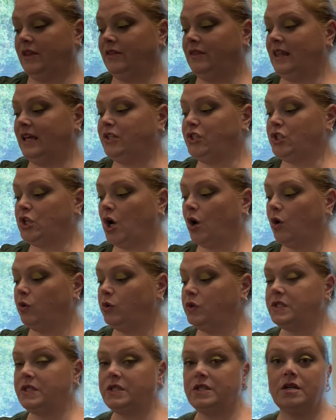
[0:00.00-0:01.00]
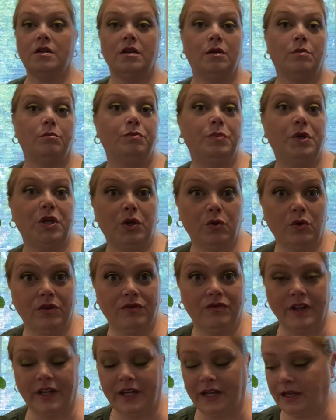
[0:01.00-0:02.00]
They toast
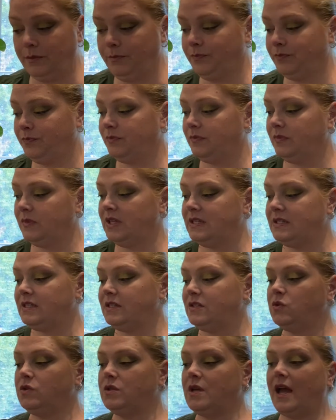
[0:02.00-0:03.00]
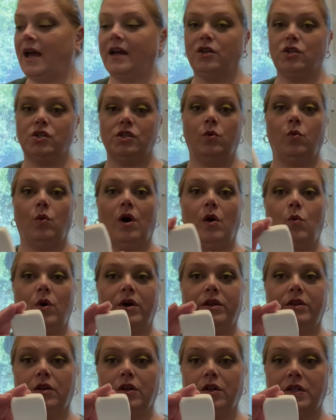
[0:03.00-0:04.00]
beautifully. This is actually what
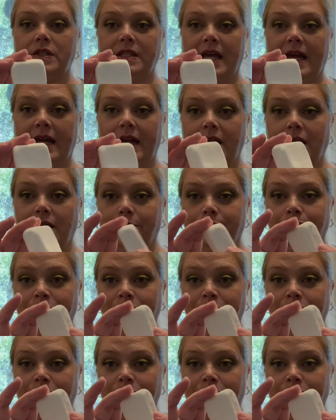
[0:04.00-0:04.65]
one looks like.